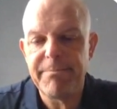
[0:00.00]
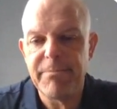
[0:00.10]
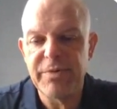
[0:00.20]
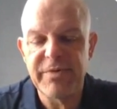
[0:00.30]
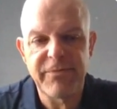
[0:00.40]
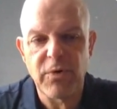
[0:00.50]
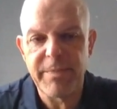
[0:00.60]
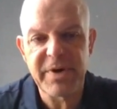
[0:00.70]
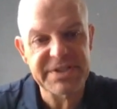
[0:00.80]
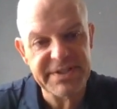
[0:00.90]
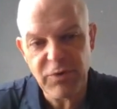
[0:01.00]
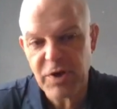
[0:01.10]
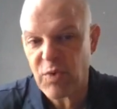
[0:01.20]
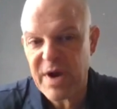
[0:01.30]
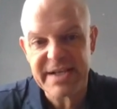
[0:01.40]
moving forward. Because if we
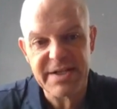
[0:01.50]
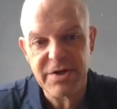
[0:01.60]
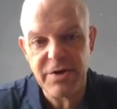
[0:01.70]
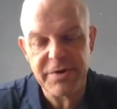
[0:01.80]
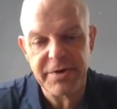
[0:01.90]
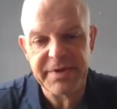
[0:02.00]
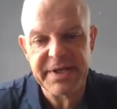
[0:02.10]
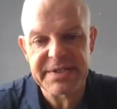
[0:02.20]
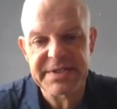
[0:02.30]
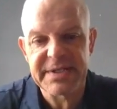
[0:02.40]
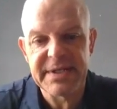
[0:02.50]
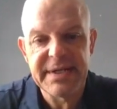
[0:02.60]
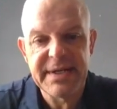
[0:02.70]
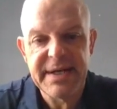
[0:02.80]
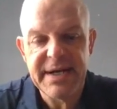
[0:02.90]
crack the code on this,
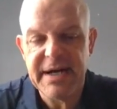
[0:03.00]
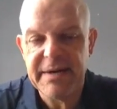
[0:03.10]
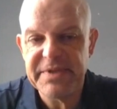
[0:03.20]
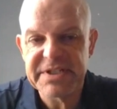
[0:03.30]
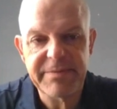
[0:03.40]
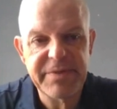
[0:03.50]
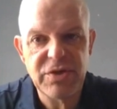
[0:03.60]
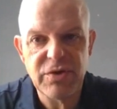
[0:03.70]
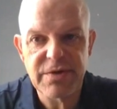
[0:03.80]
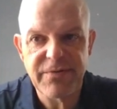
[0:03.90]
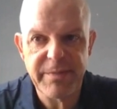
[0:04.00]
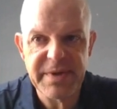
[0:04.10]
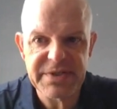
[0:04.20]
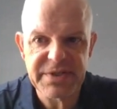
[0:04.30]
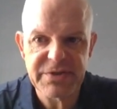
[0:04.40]
this could be huge for the
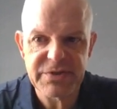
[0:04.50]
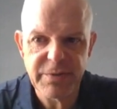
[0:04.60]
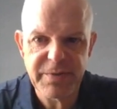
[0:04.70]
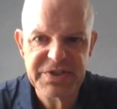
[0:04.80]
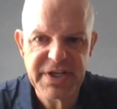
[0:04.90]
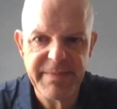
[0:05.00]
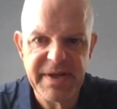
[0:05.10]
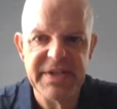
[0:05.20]
business. So super excited about